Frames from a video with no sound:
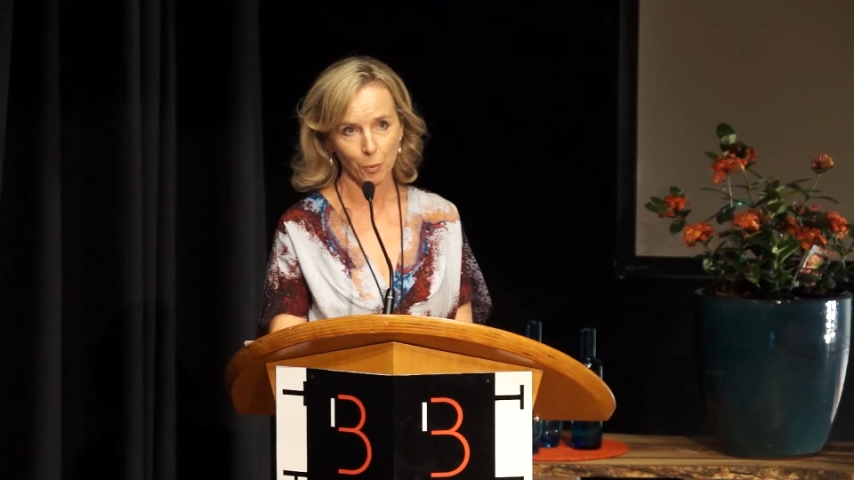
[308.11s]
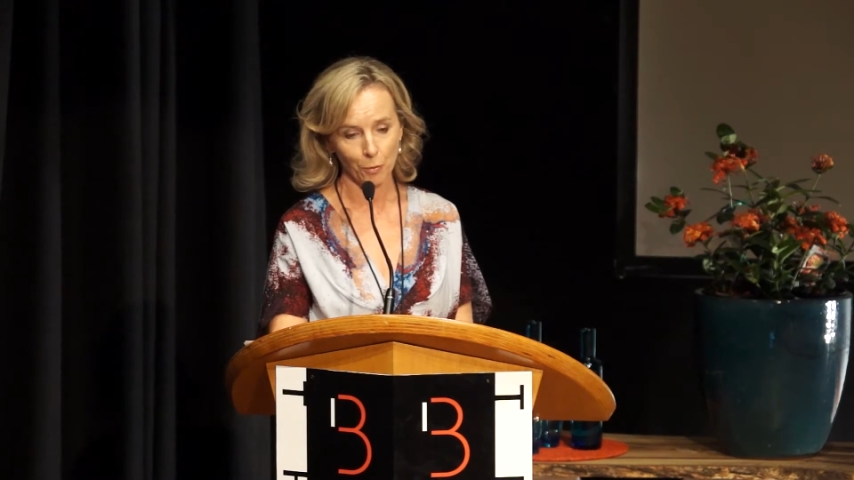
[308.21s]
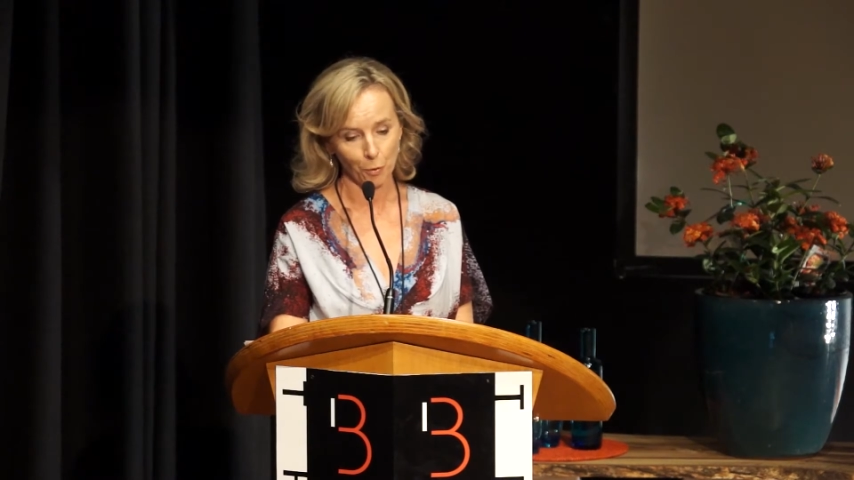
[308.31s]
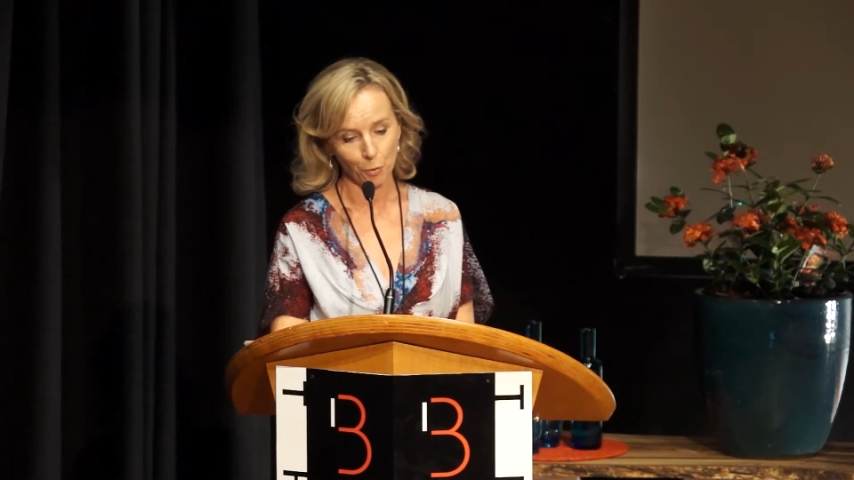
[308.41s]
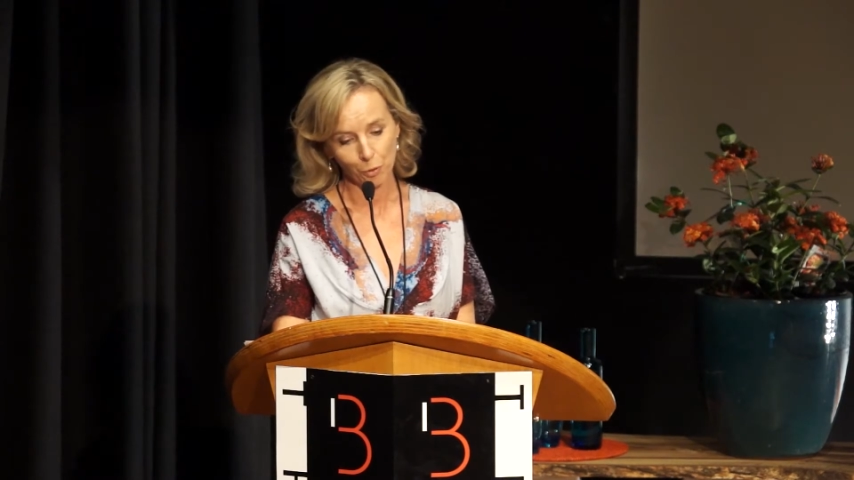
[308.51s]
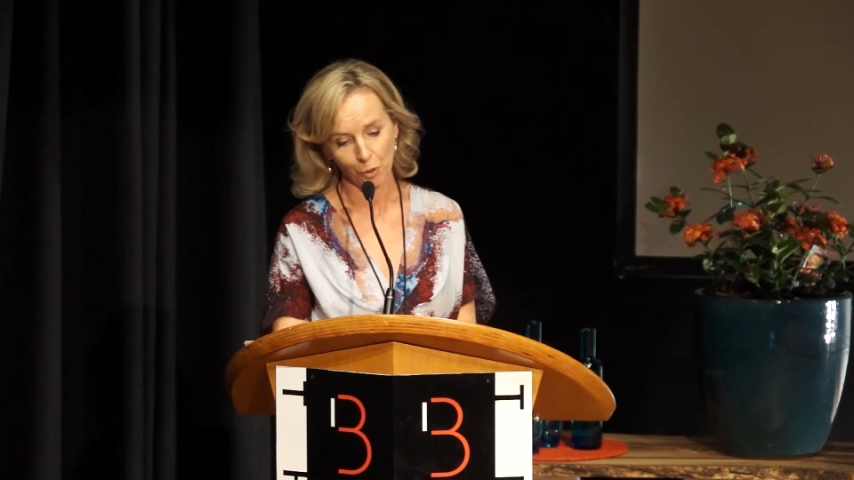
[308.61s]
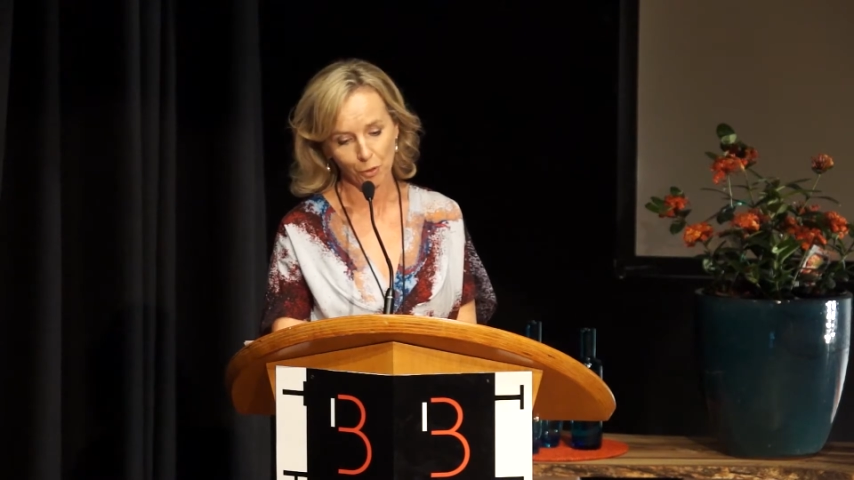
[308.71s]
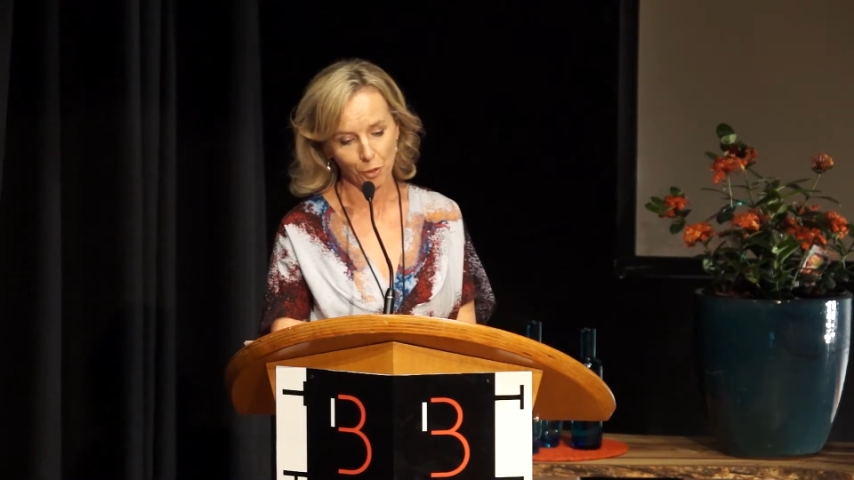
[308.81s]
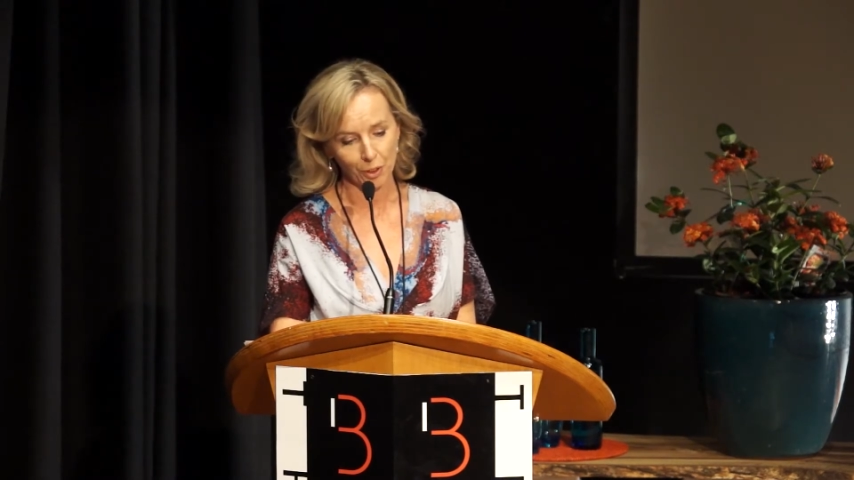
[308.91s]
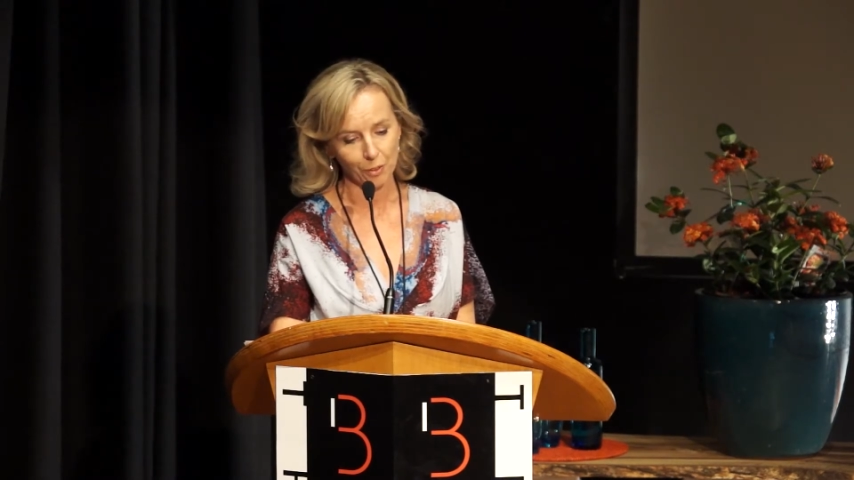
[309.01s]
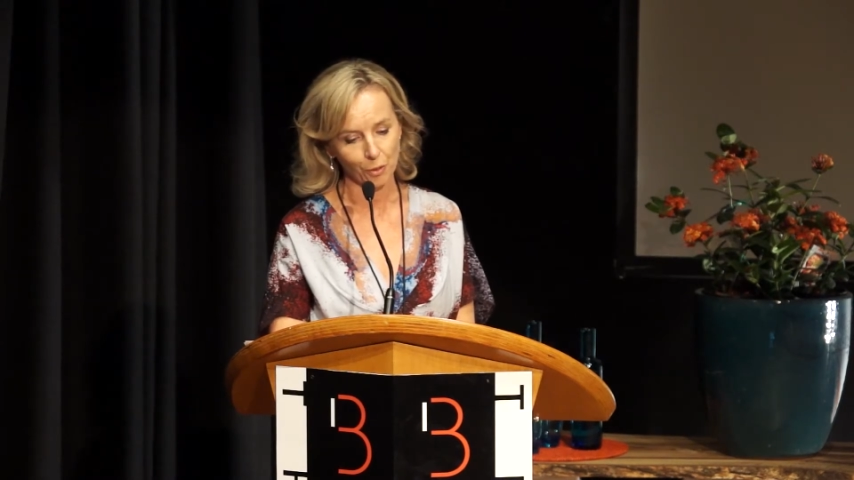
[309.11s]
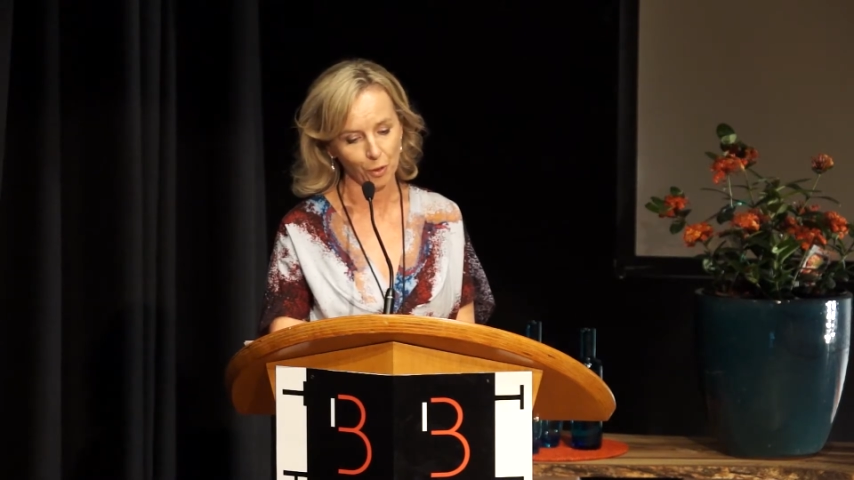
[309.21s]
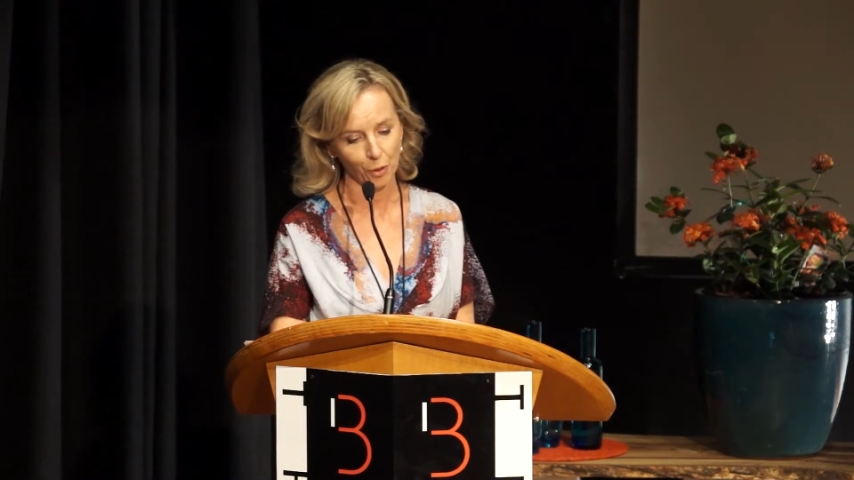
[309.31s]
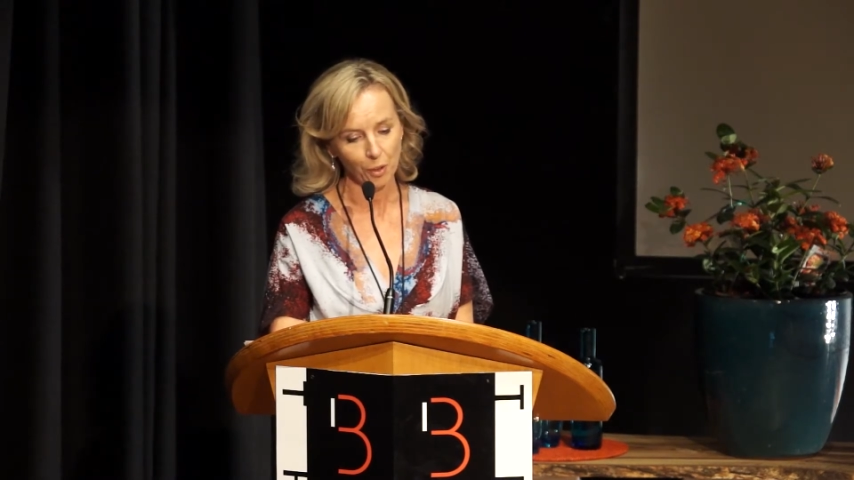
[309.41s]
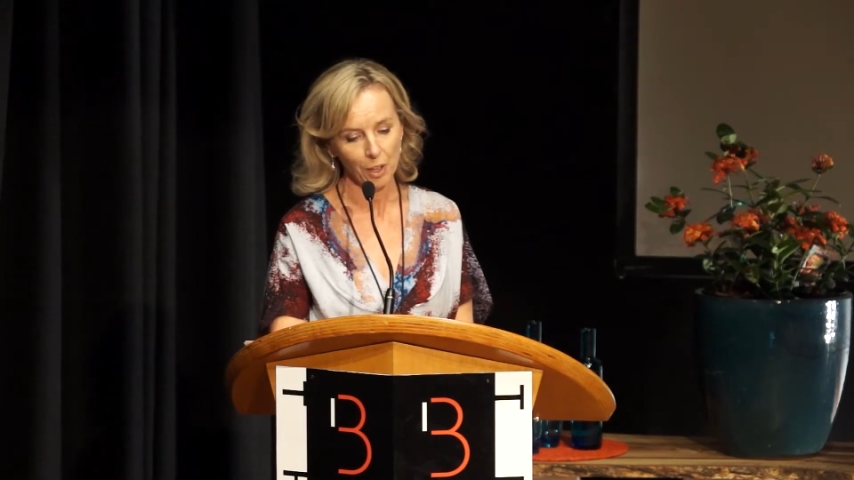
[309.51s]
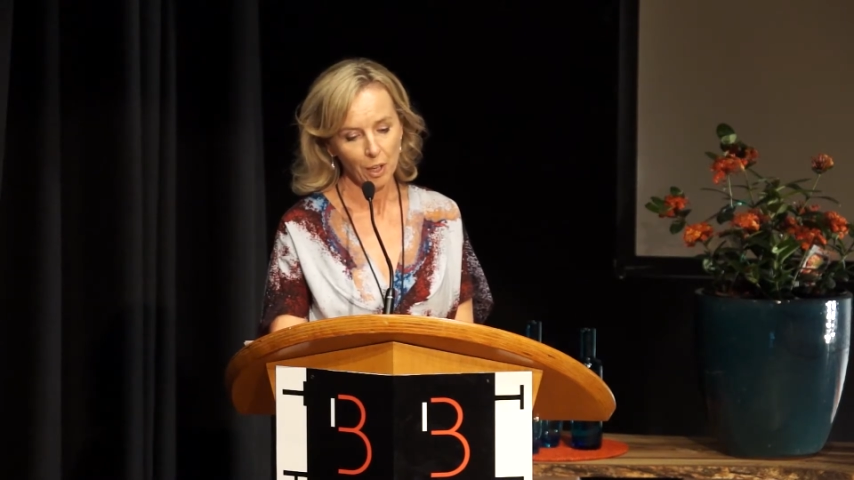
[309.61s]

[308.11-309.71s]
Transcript: 24, you know, 2 years ago,